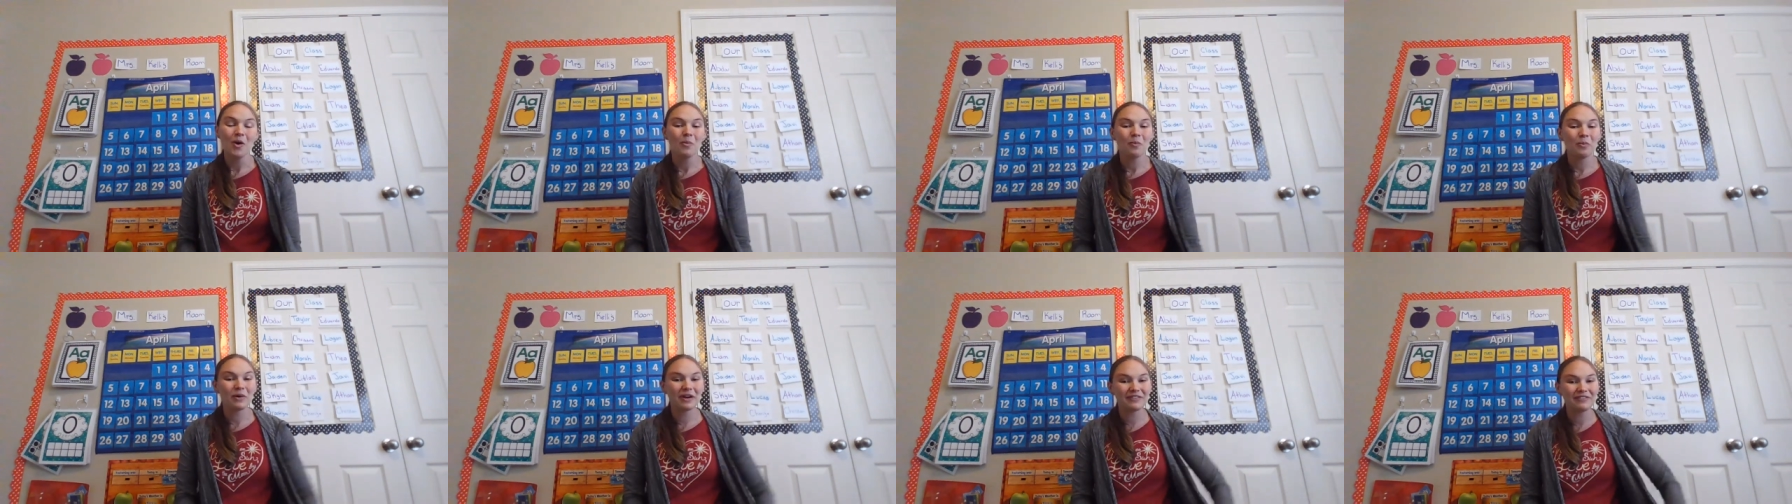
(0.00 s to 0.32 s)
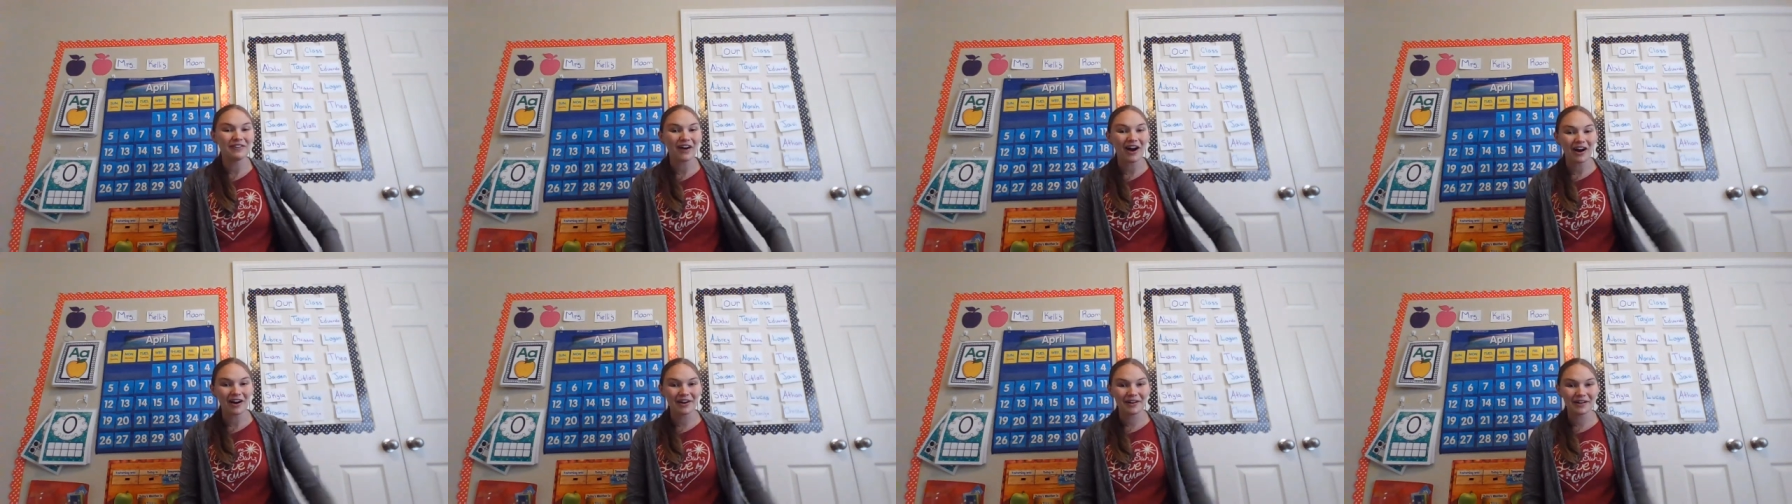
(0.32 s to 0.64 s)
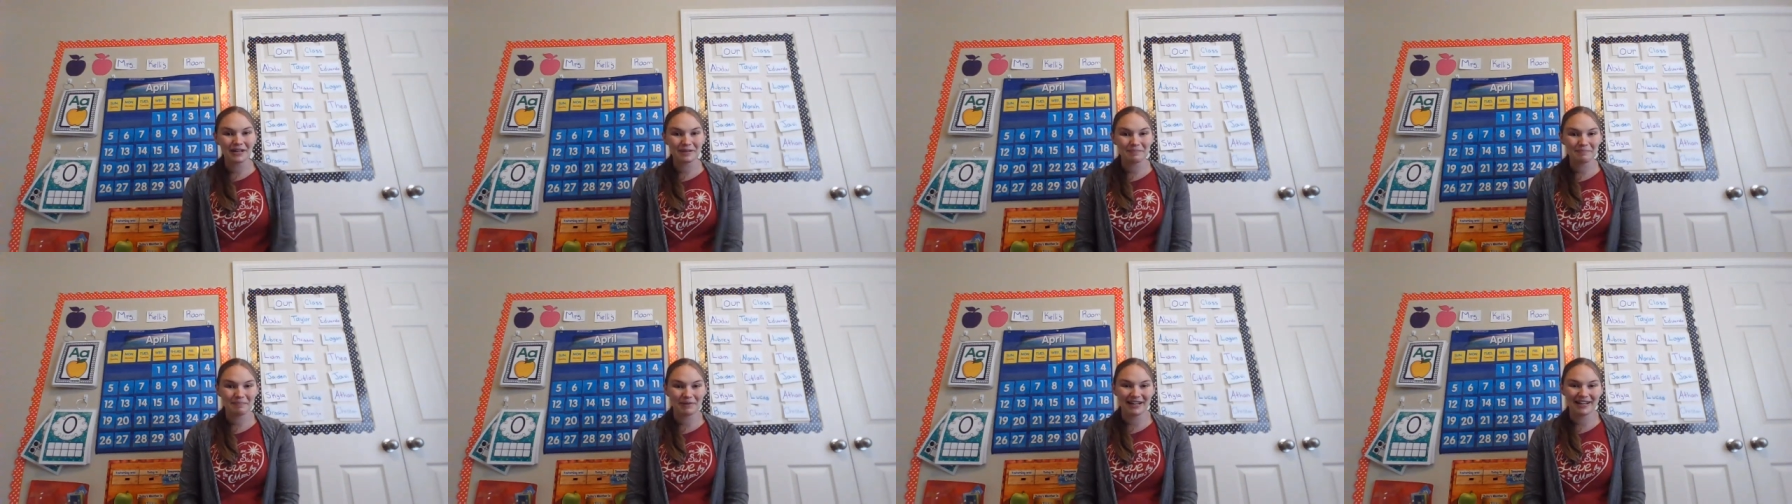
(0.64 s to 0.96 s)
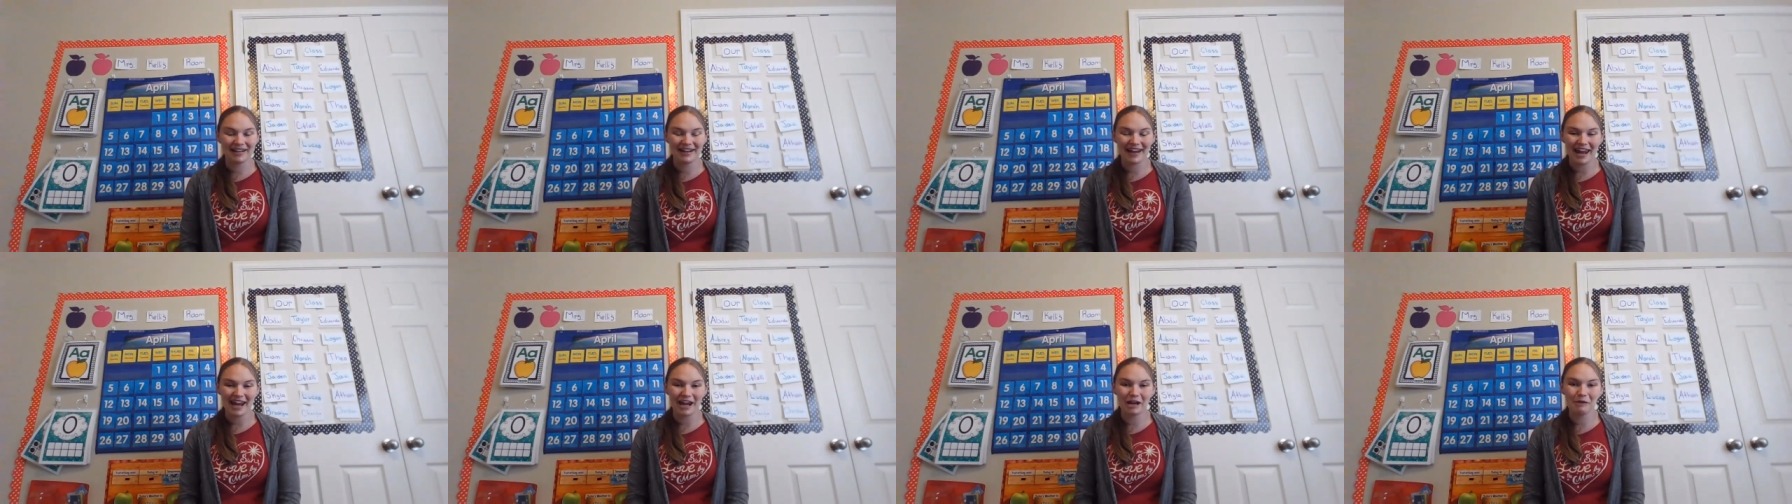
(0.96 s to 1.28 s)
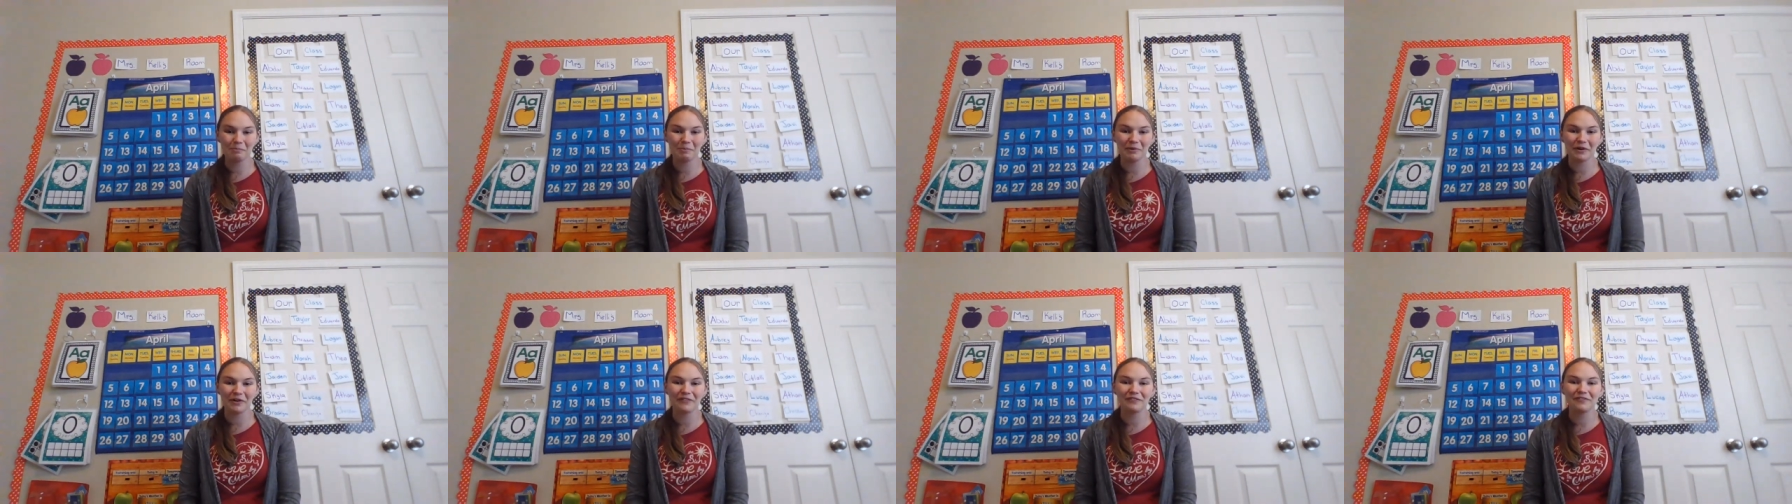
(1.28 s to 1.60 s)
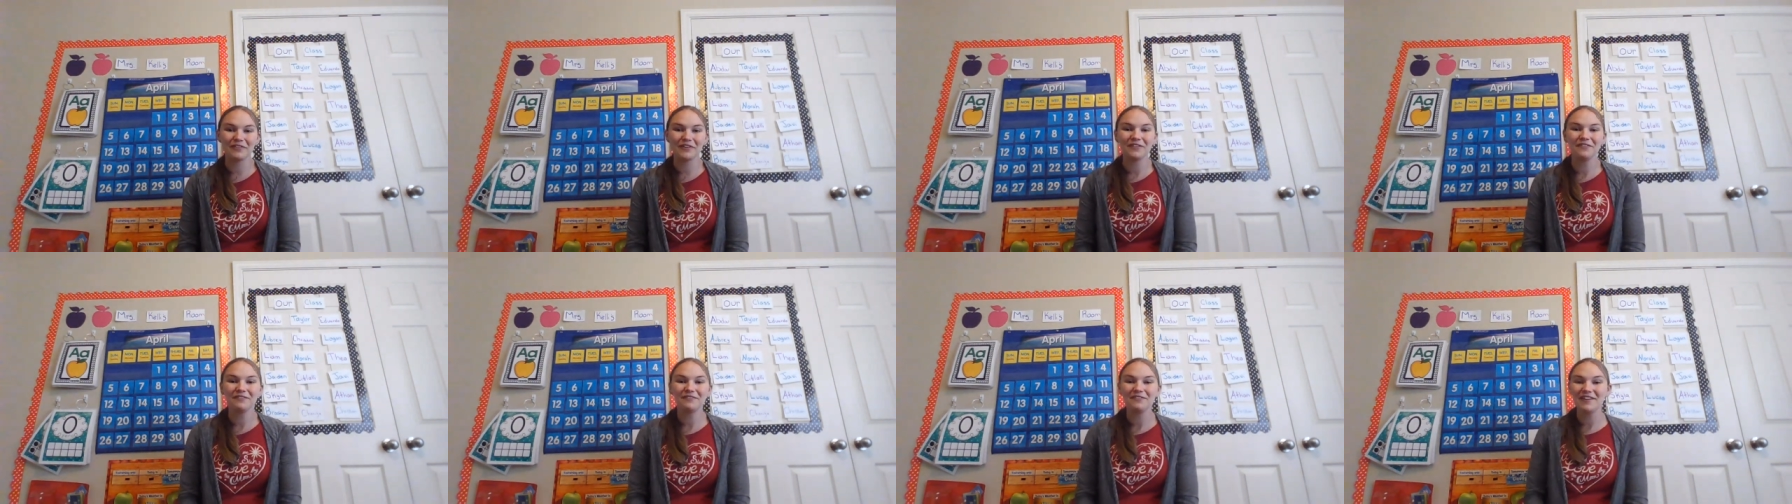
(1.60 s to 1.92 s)
We've already been in April
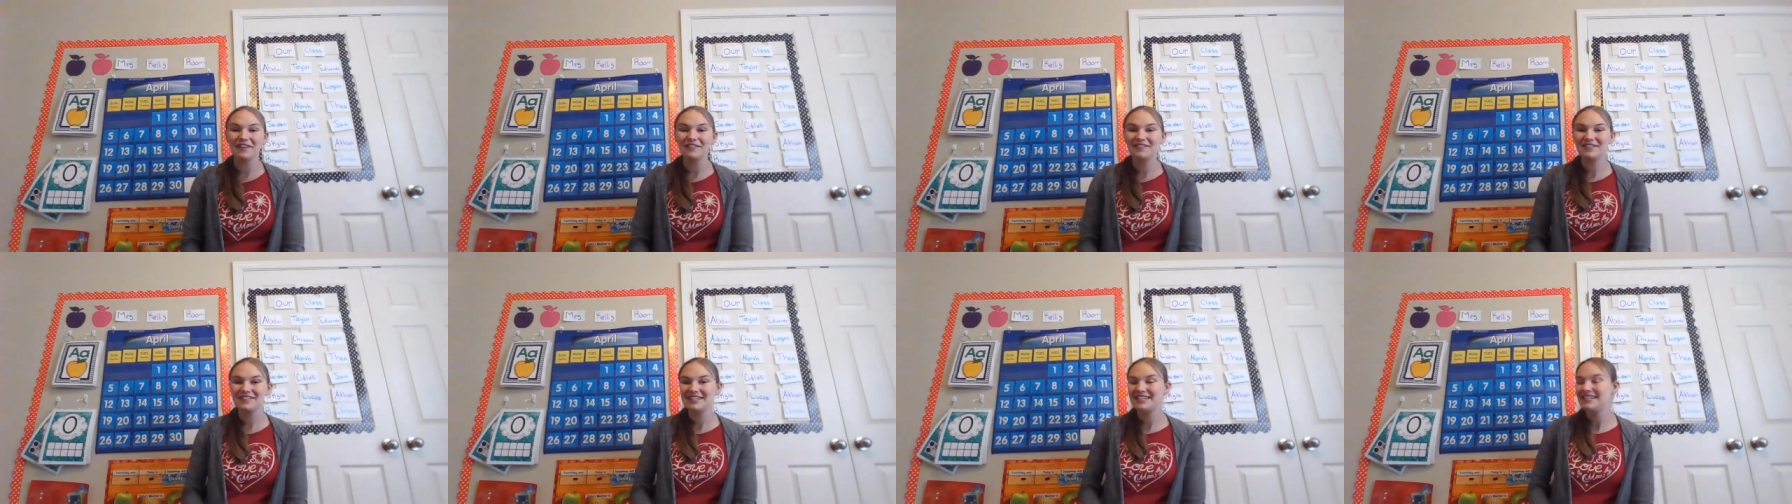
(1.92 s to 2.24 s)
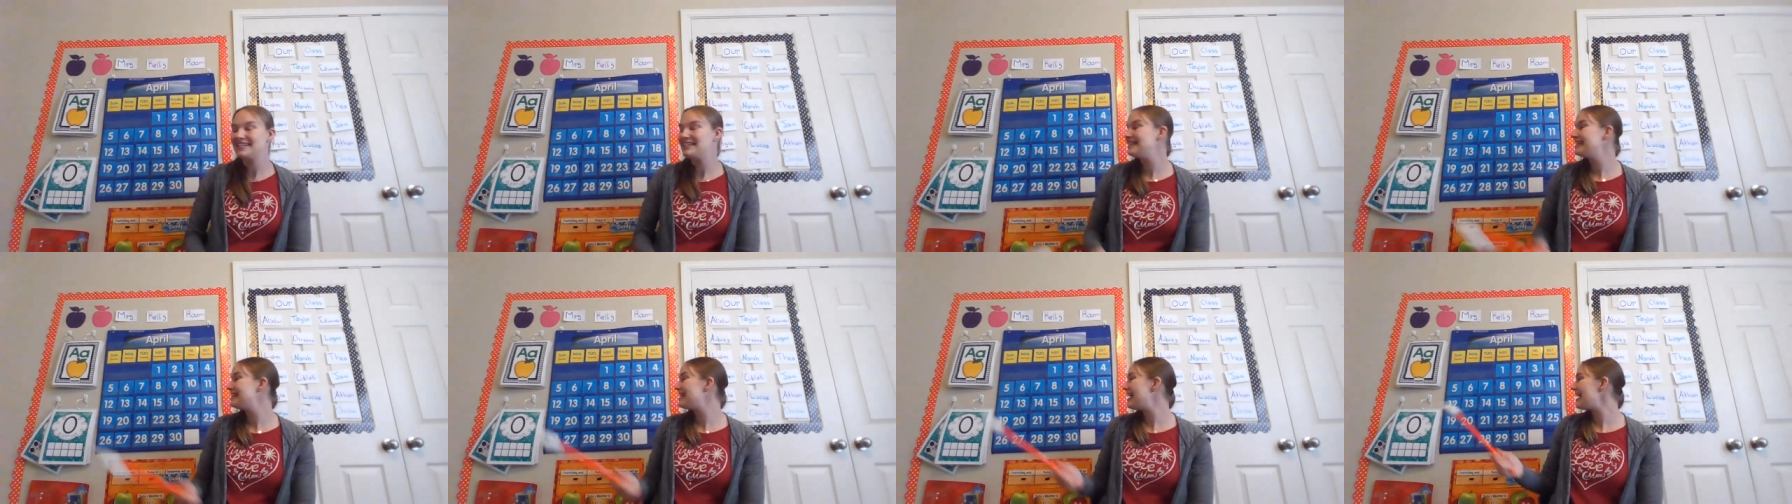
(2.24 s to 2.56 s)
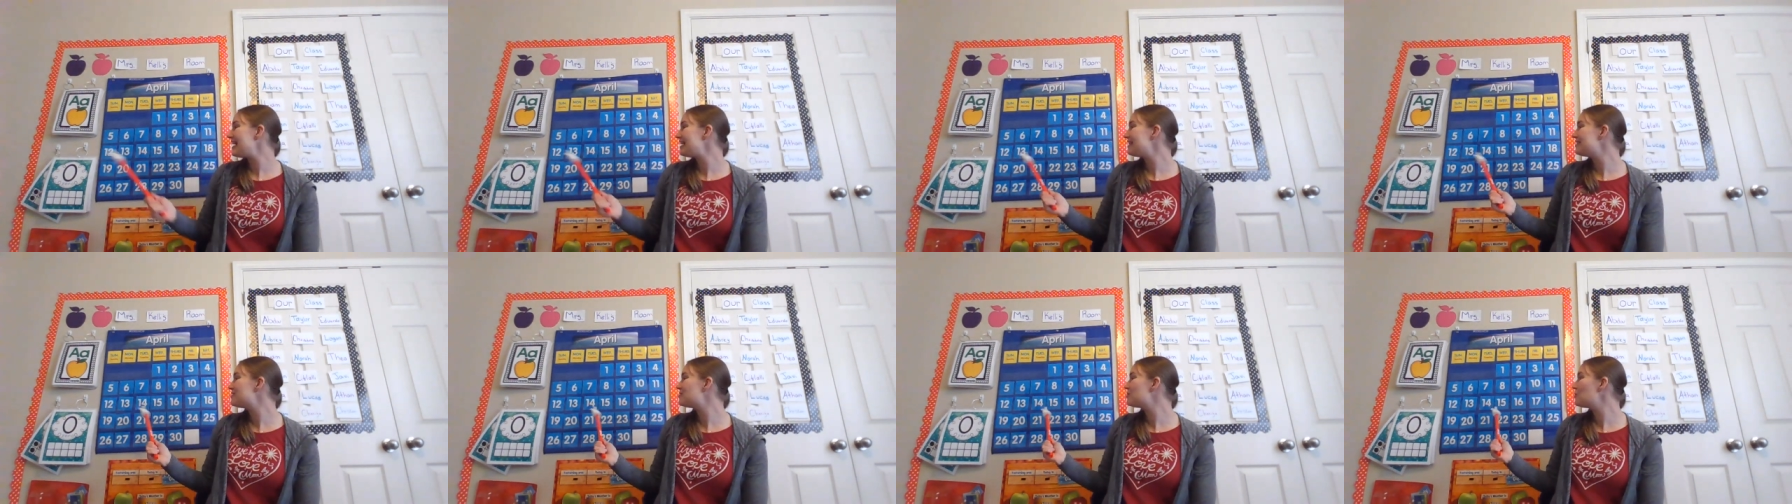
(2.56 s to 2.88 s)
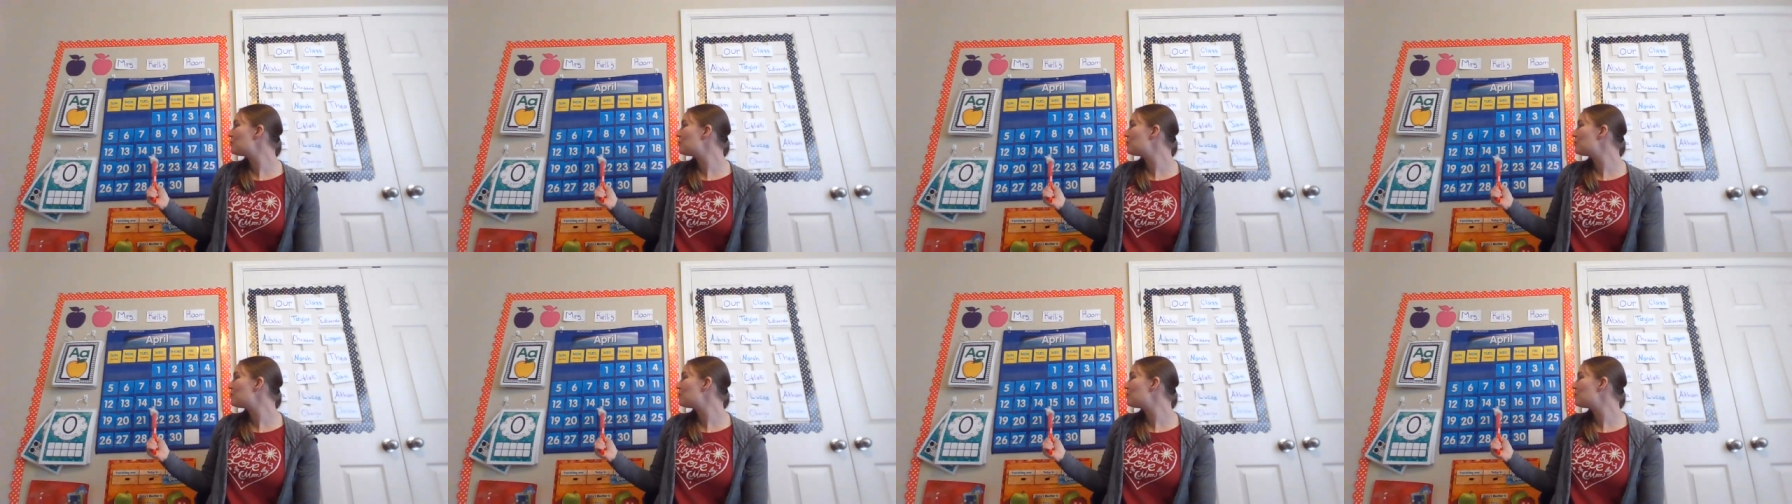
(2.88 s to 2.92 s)
for 15 days,